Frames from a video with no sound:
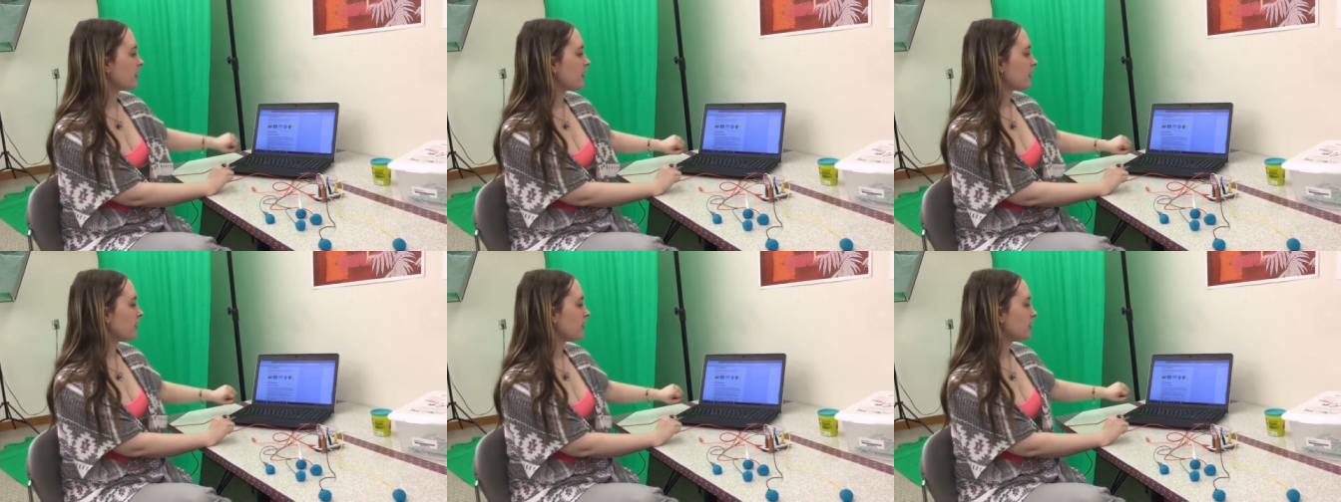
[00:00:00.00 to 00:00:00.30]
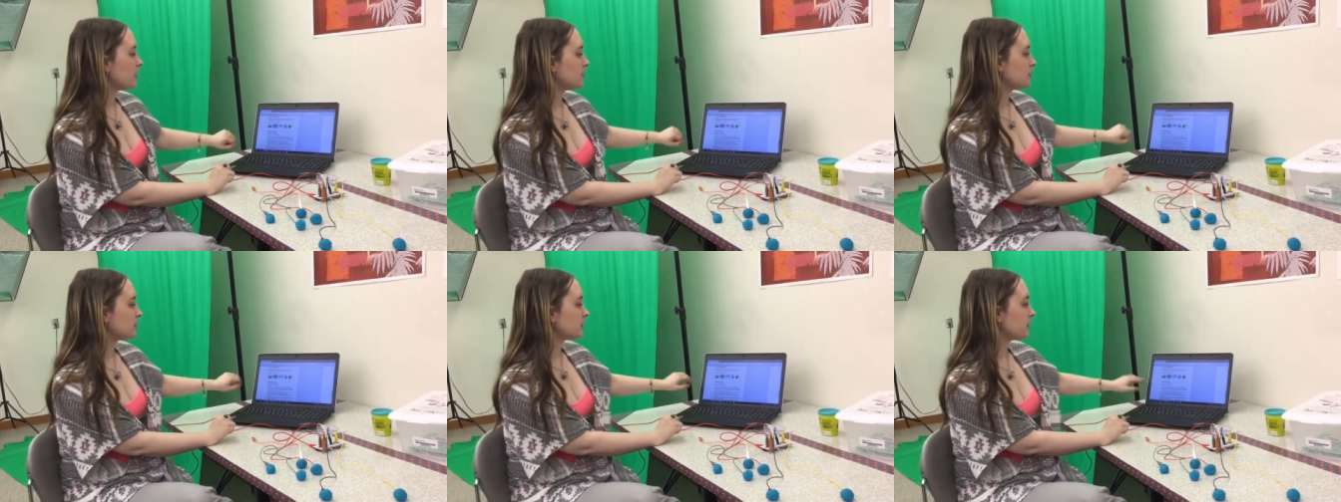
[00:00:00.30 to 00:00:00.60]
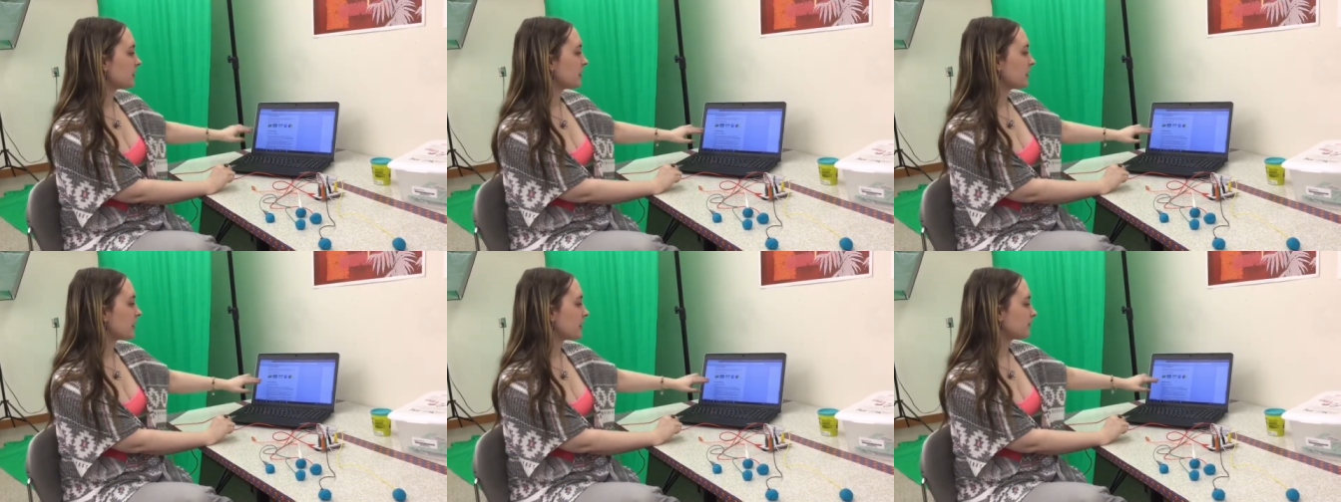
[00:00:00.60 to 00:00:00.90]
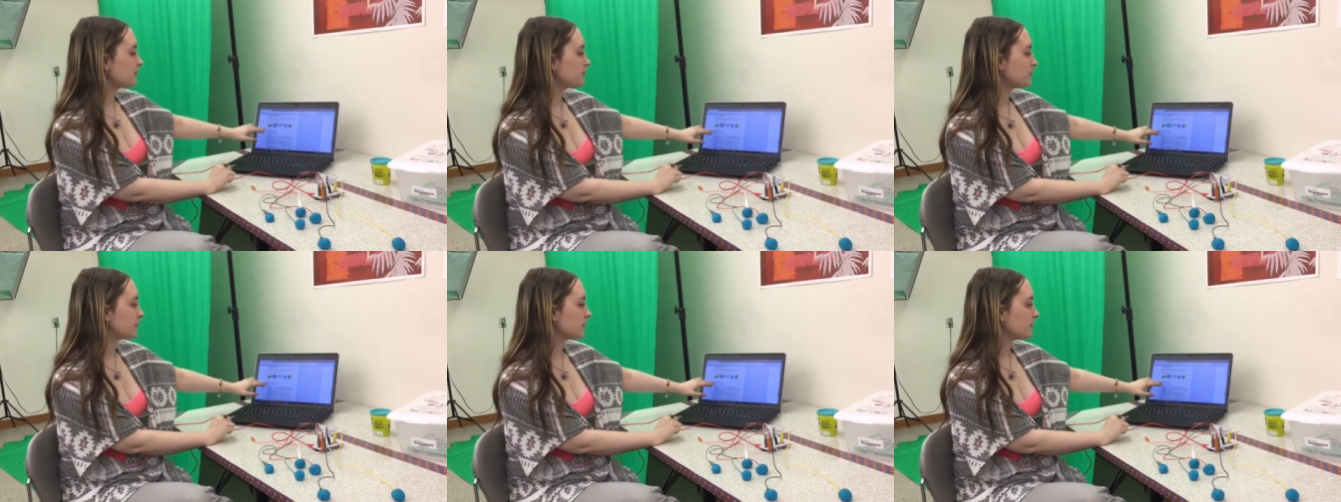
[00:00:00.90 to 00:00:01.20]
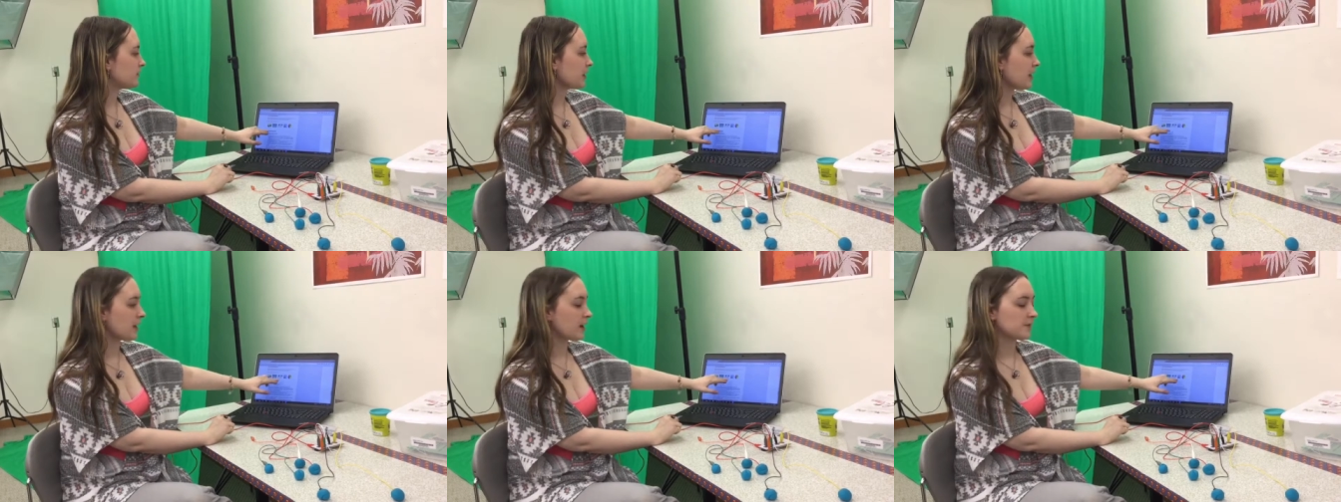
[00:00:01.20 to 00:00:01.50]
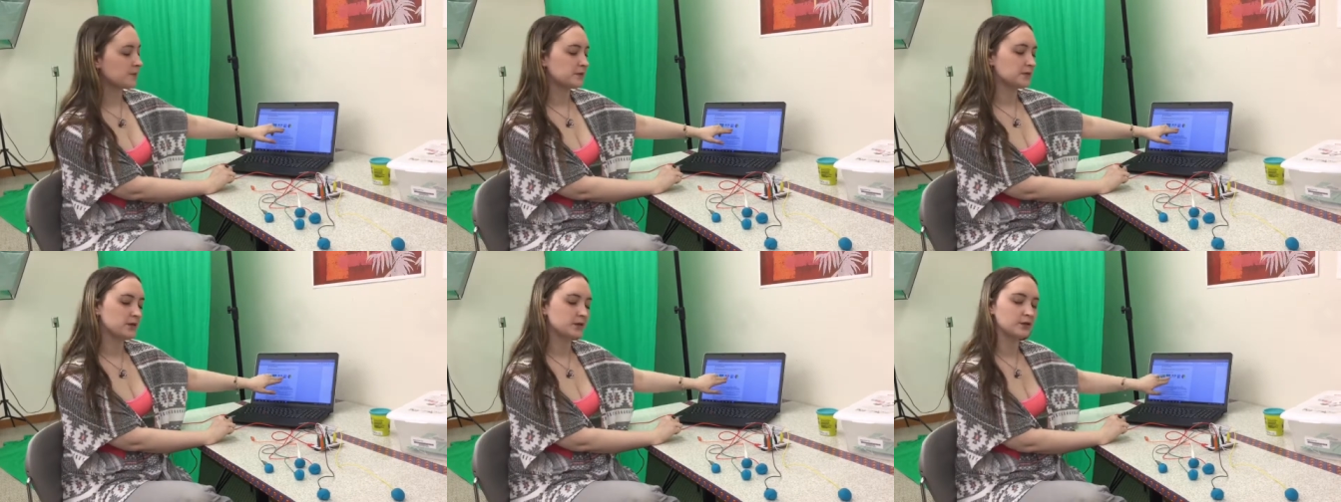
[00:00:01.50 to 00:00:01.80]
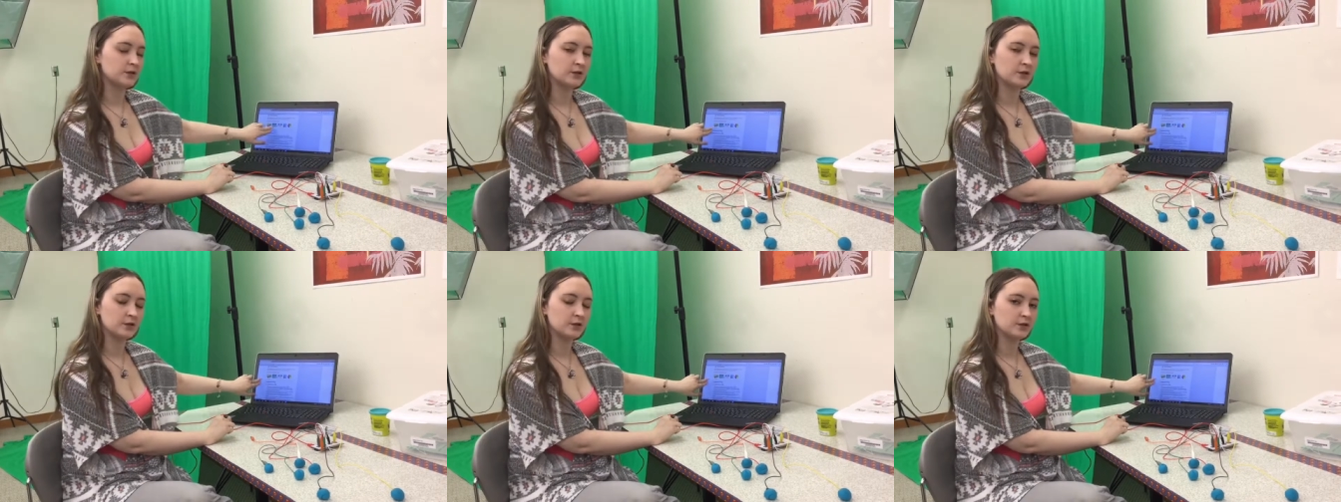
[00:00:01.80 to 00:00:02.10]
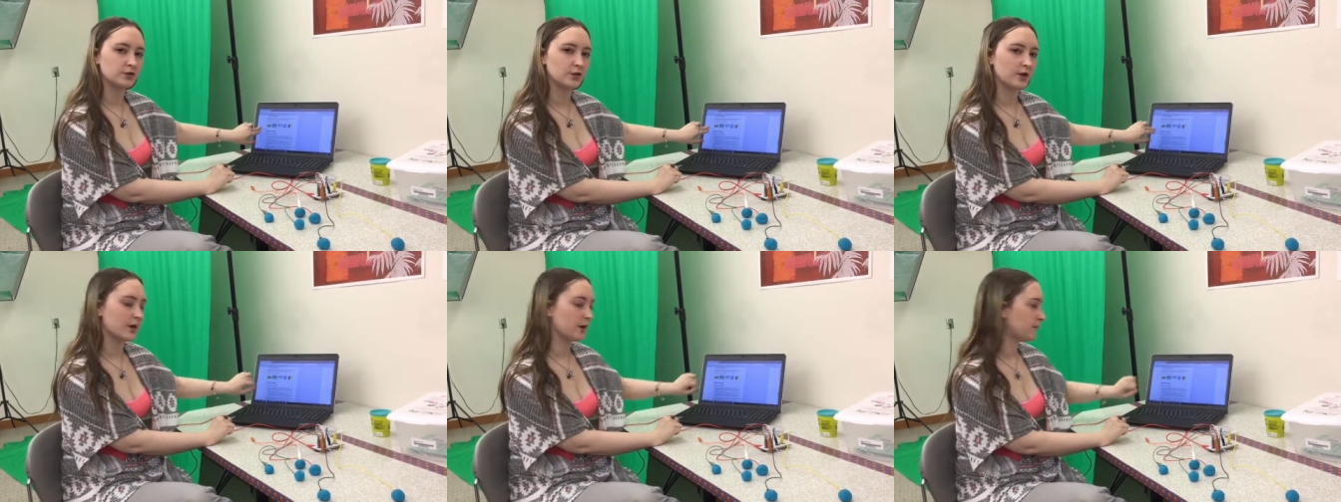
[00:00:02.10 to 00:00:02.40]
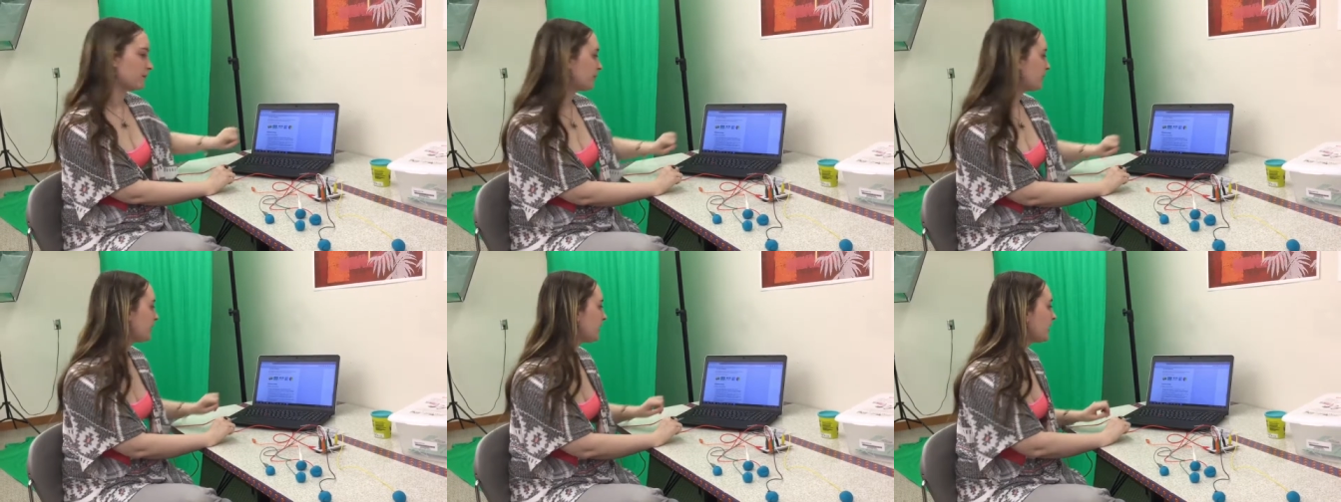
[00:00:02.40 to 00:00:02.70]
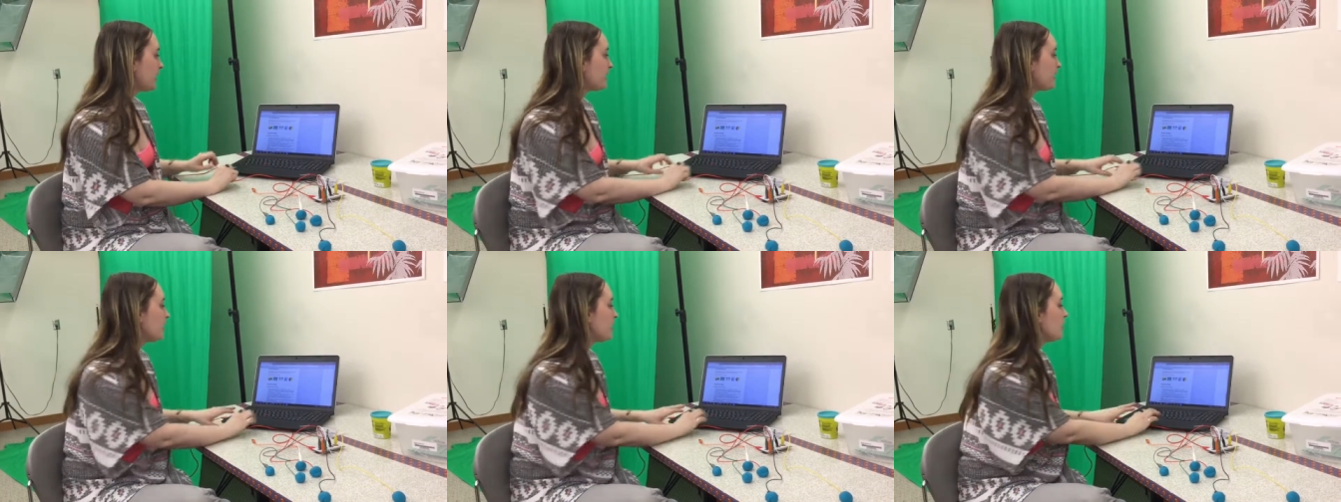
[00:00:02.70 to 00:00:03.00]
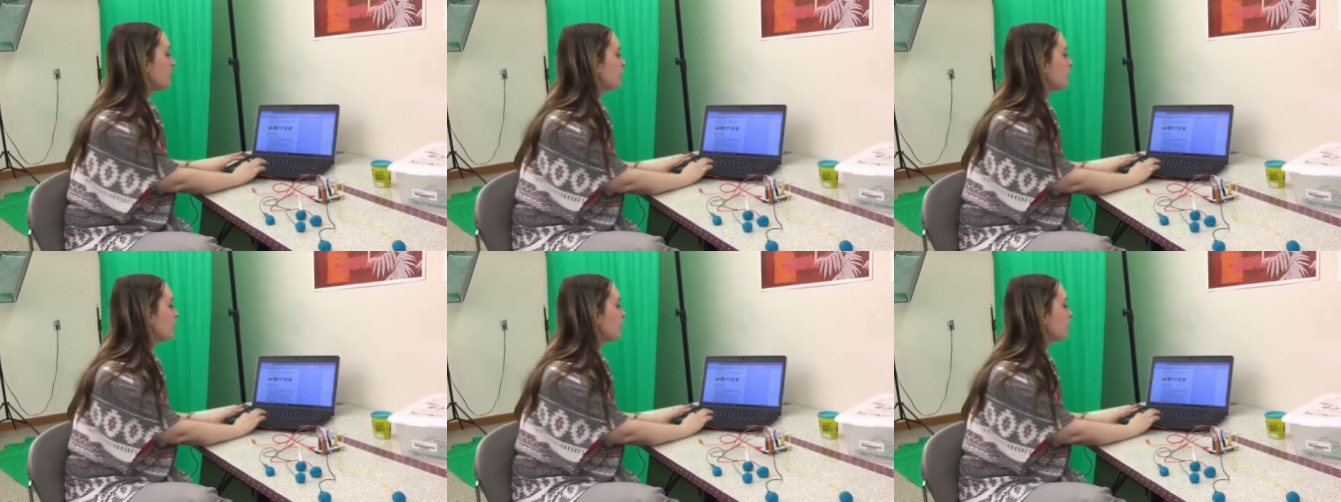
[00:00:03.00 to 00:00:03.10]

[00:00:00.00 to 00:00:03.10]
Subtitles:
and they have different apps that you can try and play.